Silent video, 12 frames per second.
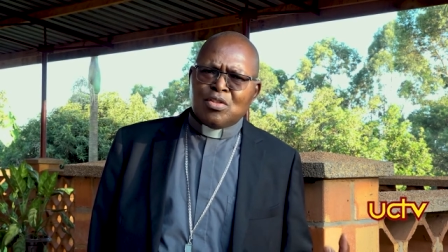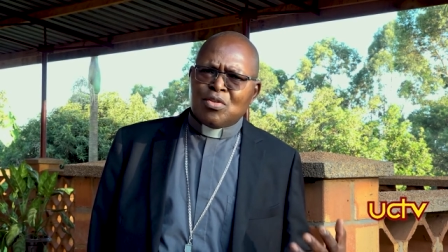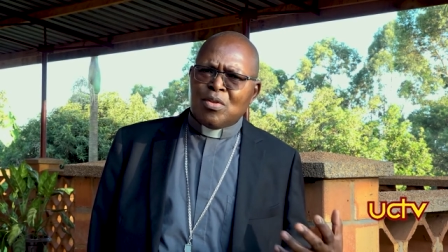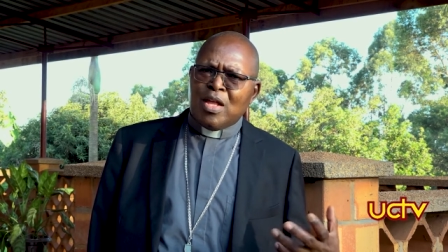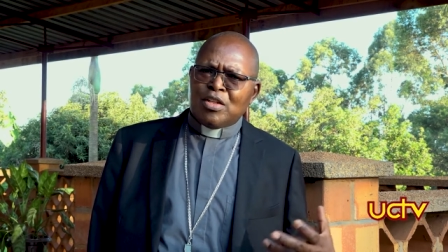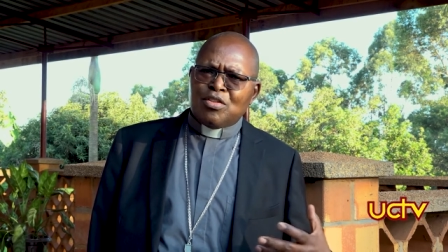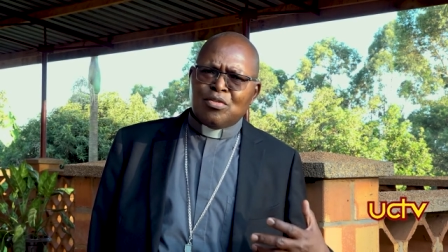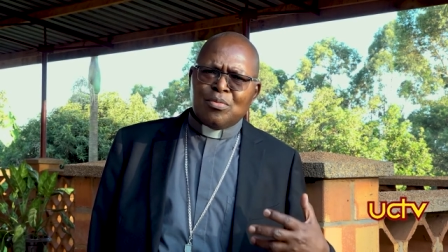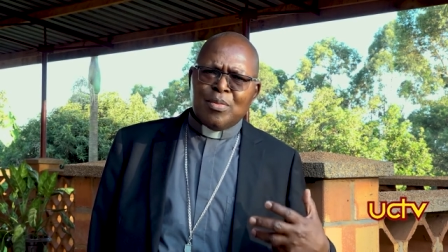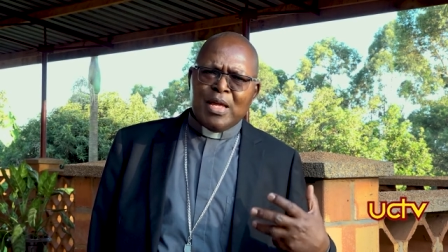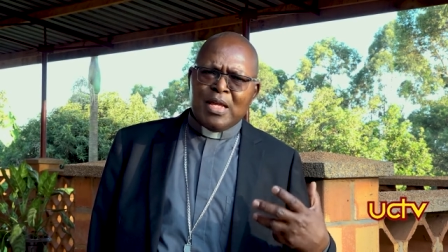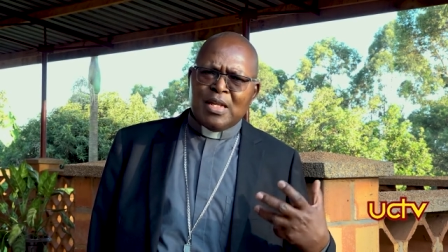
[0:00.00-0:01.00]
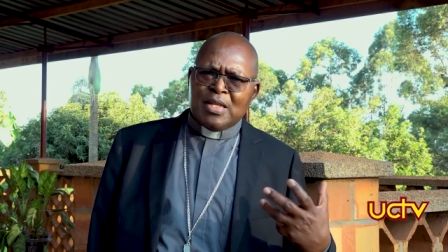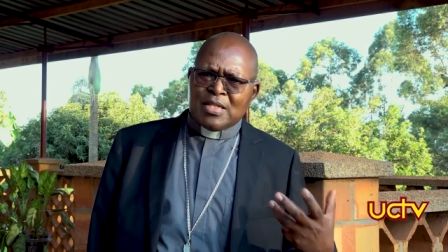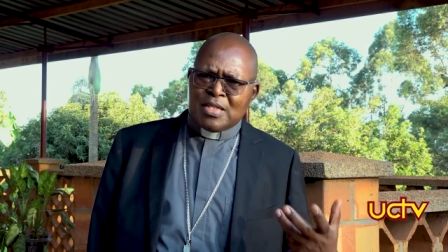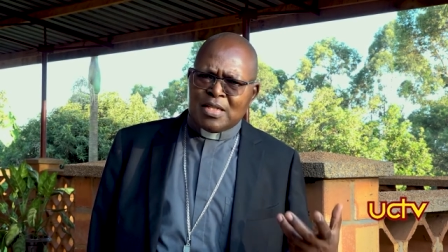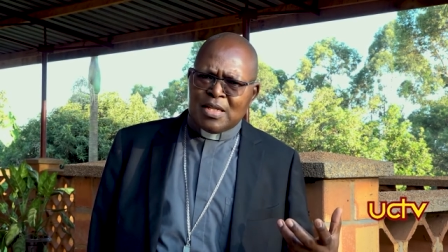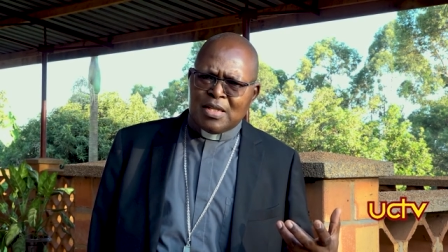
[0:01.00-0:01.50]
so that you may
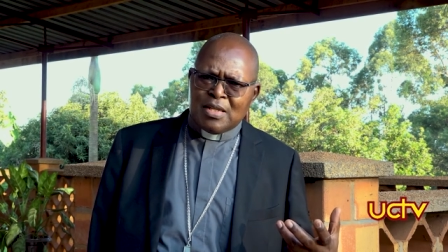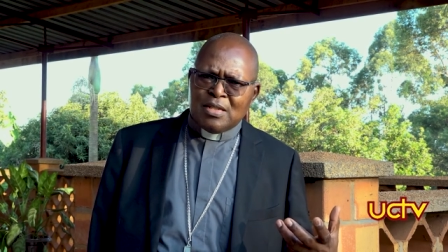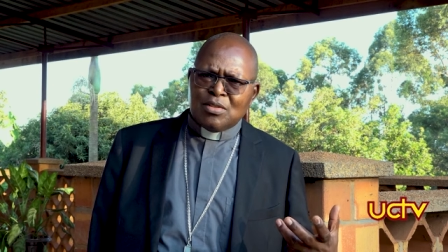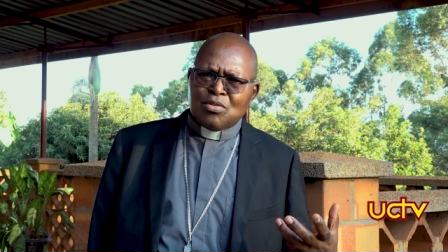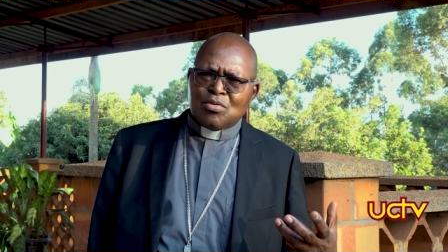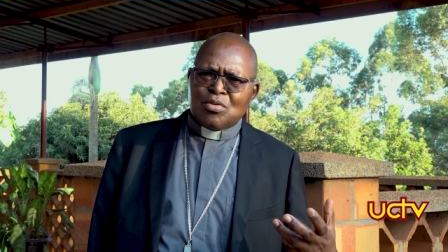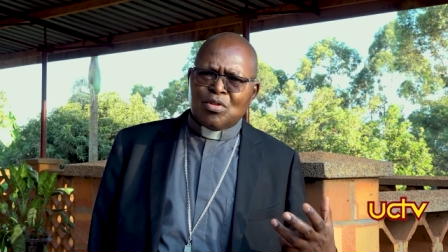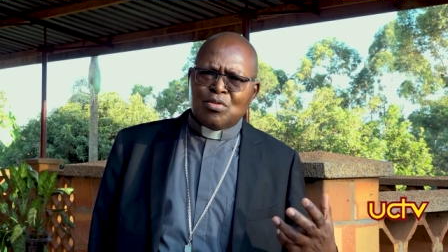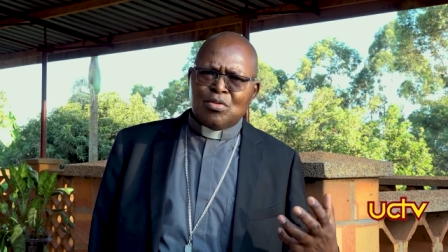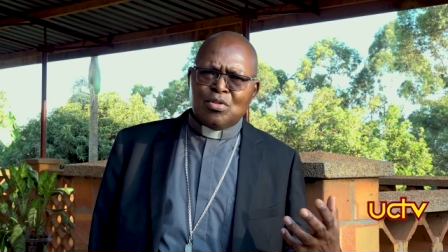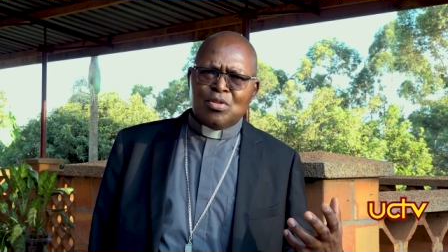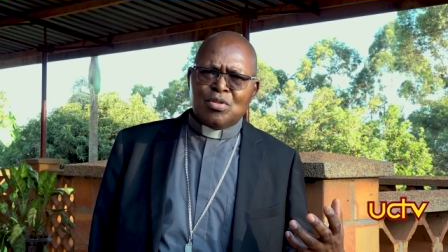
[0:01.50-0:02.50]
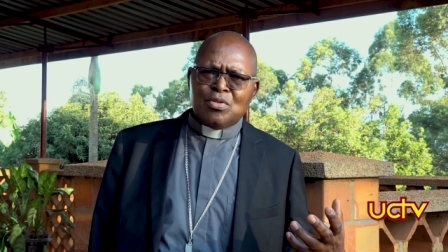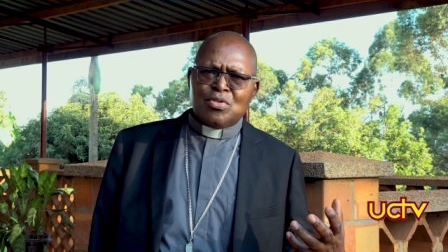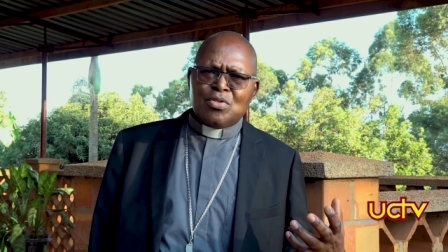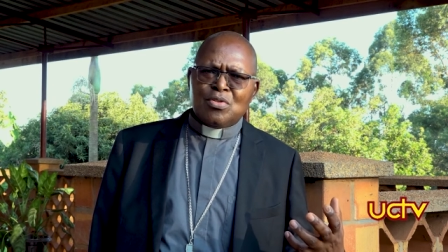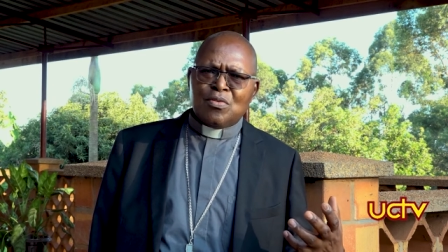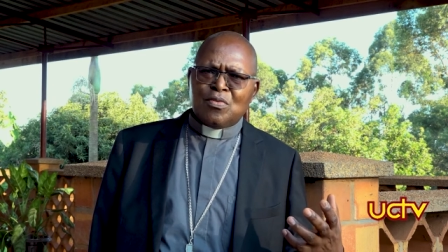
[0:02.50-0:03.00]
listen to the good
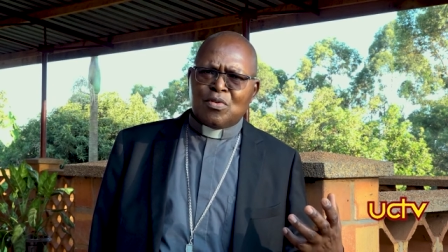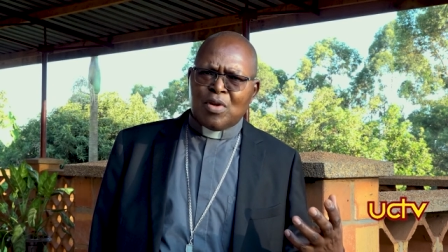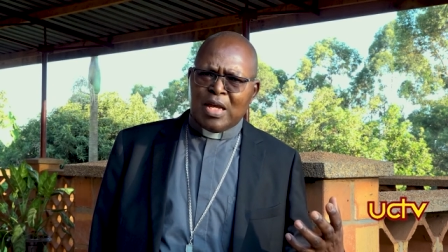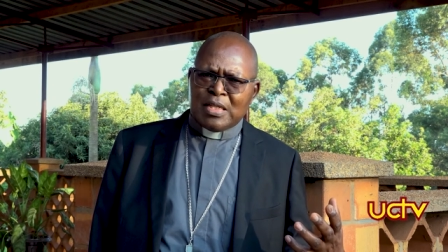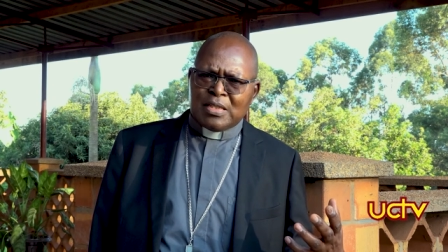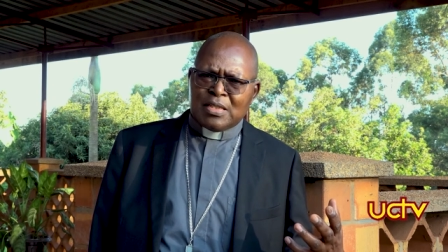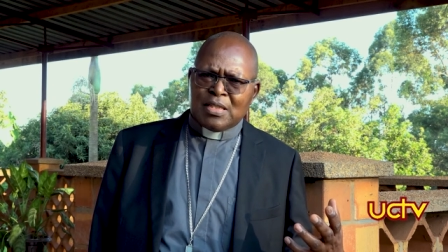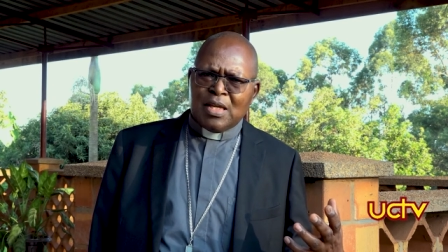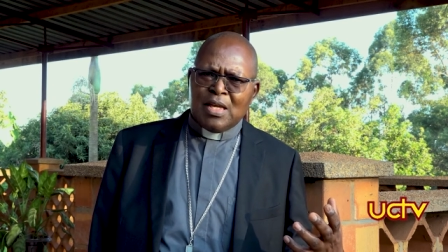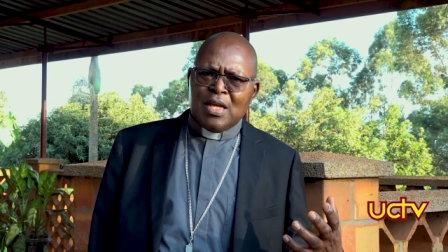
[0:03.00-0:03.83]
news of Christ.